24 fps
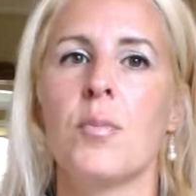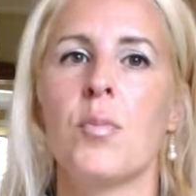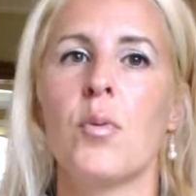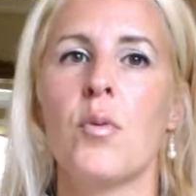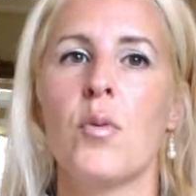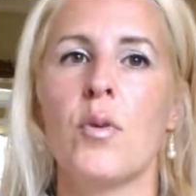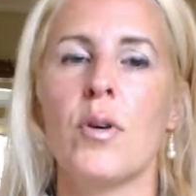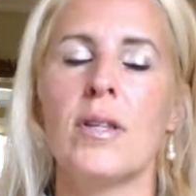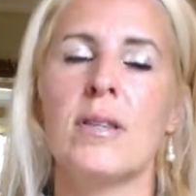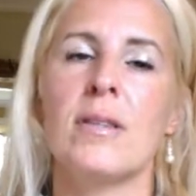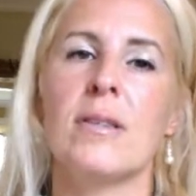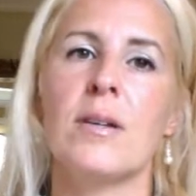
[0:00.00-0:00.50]

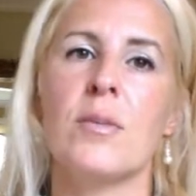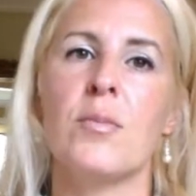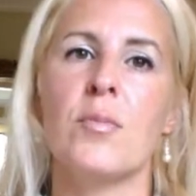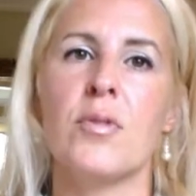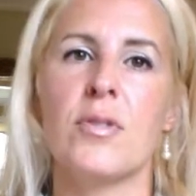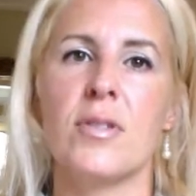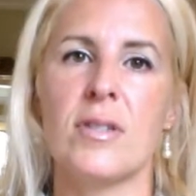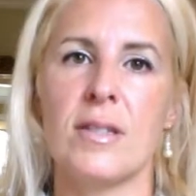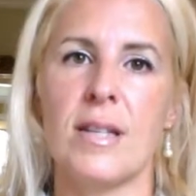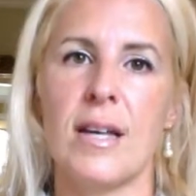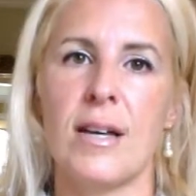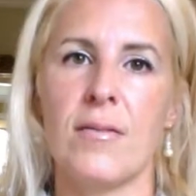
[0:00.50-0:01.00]
point number
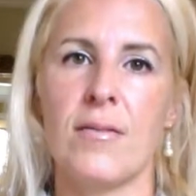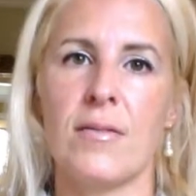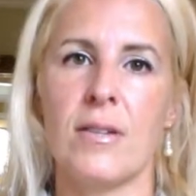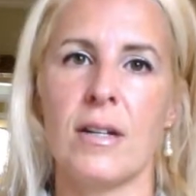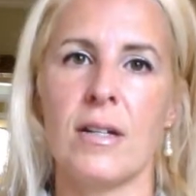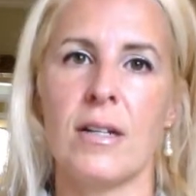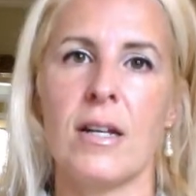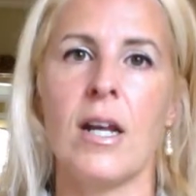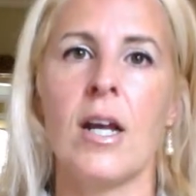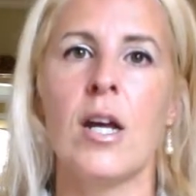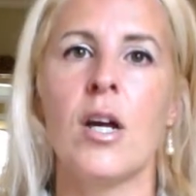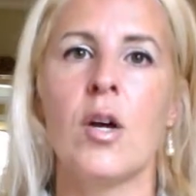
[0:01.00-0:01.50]
7,
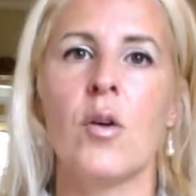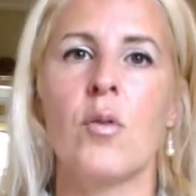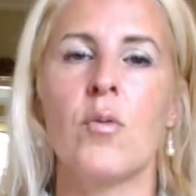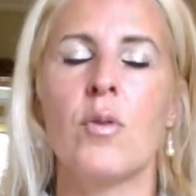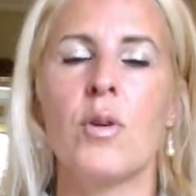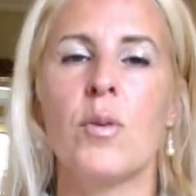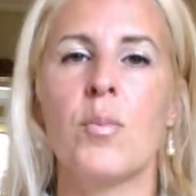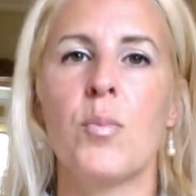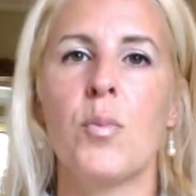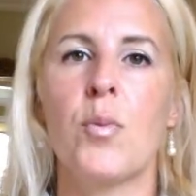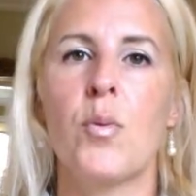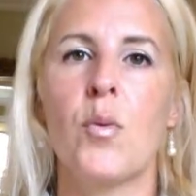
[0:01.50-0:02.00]

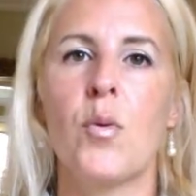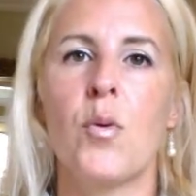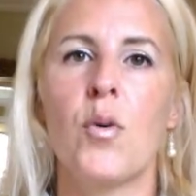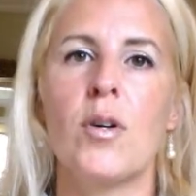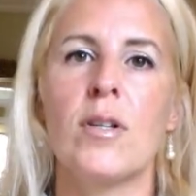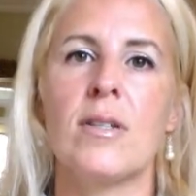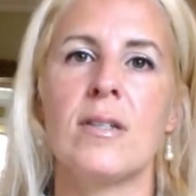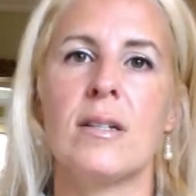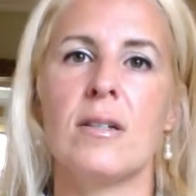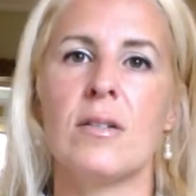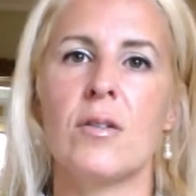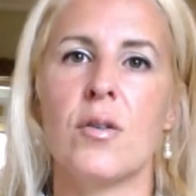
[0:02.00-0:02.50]

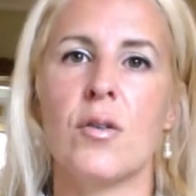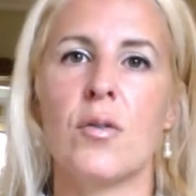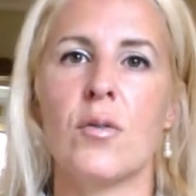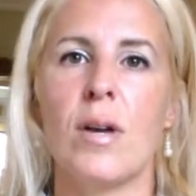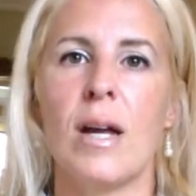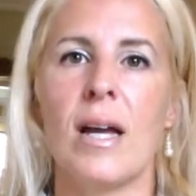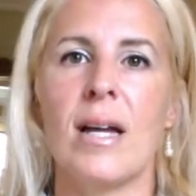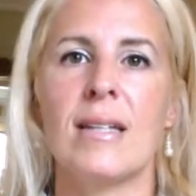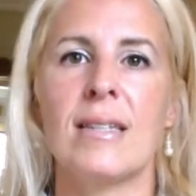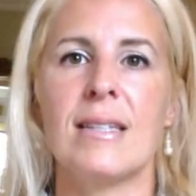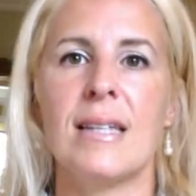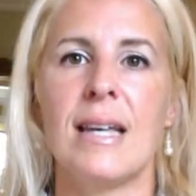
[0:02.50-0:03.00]
report and correct